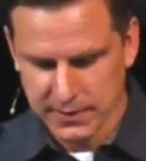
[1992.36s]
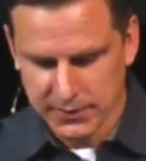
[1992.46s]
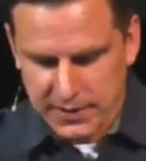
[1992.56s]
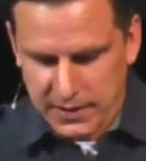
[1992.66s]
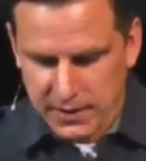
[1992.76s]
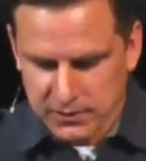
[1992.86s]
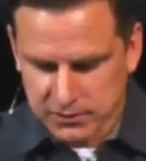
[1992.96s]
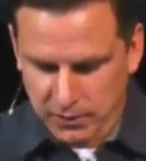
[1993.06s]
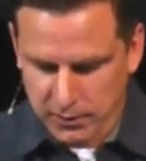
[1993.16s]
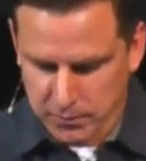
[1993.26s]
that
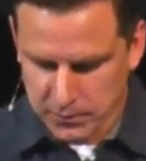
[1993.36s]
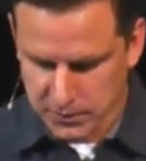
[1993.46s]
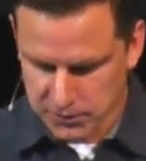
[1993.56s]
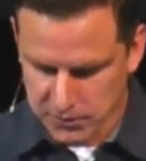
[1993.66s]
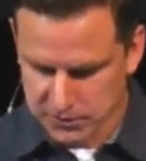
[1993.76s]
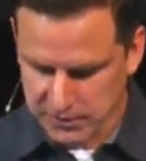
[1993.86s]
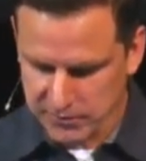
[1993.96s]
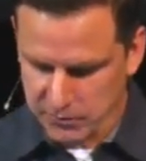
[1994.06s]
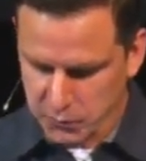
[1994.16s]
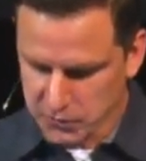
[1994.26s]
Psalm
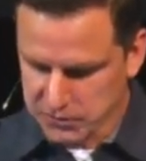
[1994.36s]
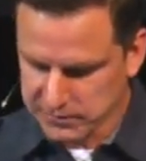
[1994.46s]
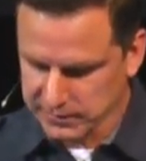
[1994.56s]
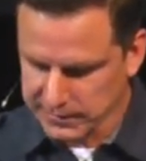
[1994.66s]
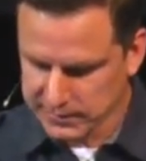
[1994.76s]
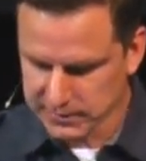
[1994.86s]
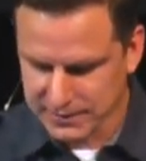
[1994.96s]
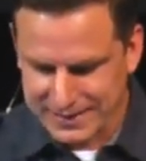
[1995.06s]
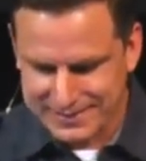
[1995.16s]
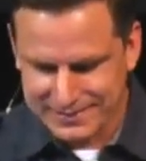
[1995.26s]
37 4 says it like this
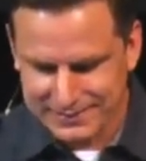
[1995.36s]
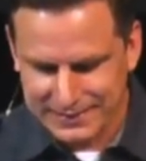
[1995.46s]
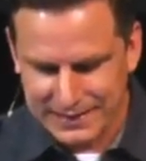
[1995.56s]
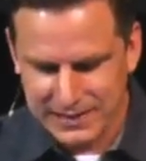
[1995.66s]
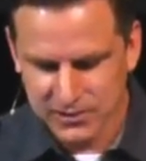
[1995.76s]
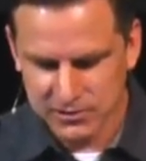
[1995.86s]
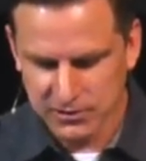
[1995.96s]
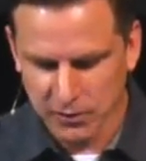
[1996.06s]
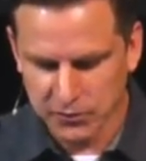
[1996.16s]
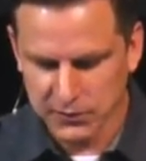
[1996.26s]
Delight
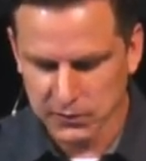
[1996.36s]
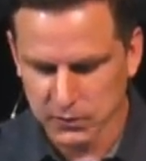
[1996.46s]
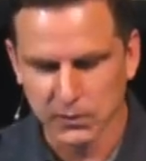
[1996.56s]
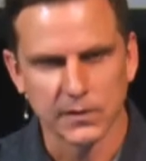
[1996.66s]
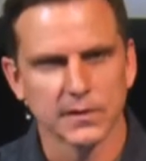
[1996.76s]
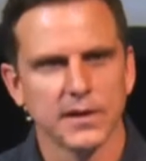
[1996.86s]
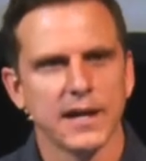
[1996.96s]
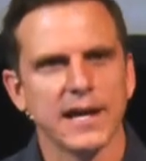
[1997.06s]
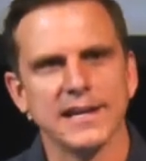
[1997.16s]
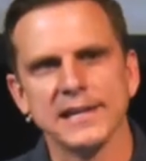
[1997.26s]
yourself in the Lord,
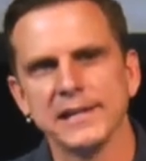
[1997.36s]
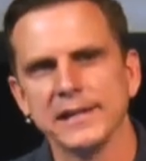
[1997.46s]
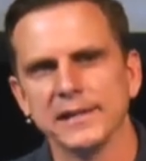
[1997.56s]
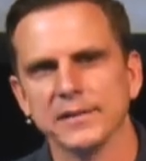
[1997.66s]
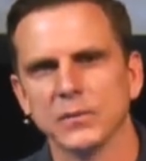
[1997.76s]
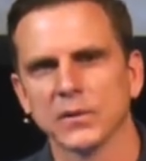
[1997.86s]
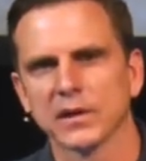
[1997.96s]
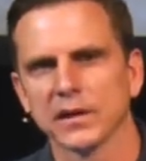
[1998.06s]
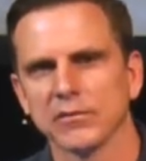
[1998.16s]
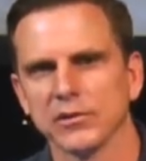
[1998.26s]
and he will
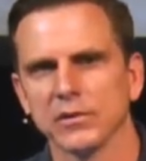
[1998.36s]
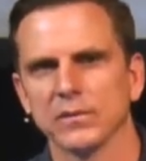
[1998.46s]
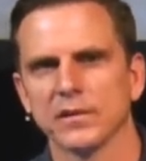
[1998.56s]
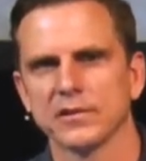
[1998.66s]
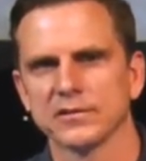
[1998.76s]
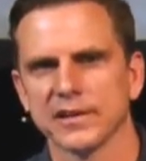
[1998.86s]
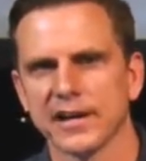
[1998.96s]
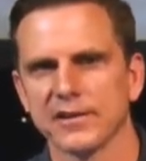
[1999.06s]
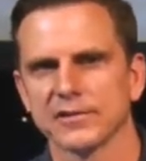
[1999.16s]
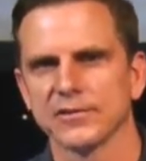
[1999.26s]
give you the
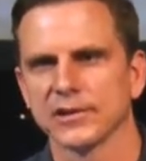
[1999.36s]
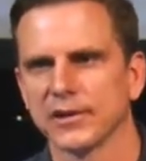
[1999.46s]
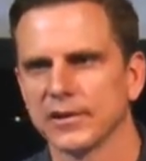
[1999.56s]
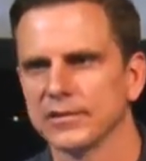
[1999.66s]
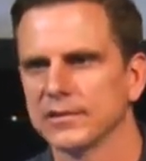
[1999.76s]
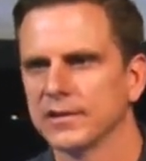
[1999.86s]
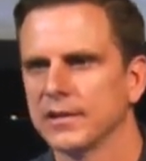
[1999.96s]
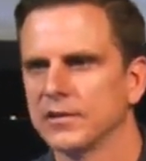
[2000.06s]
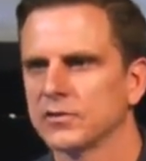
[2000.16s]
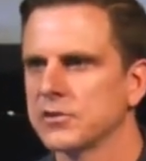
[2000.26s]
desires of your heart.
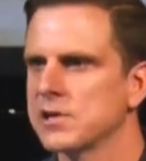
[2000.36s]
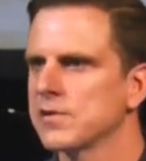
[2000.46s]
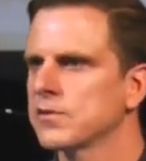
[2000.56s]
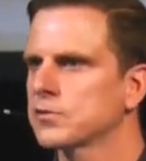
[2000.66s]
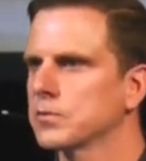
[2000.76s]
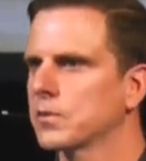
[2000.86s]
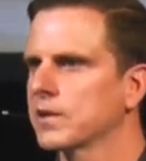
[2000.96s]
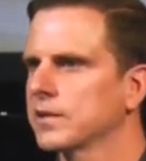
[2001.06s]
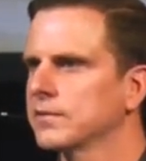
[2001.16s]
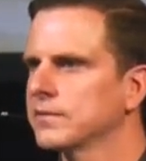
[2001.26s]
So if you're here this
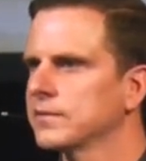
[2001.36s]
morning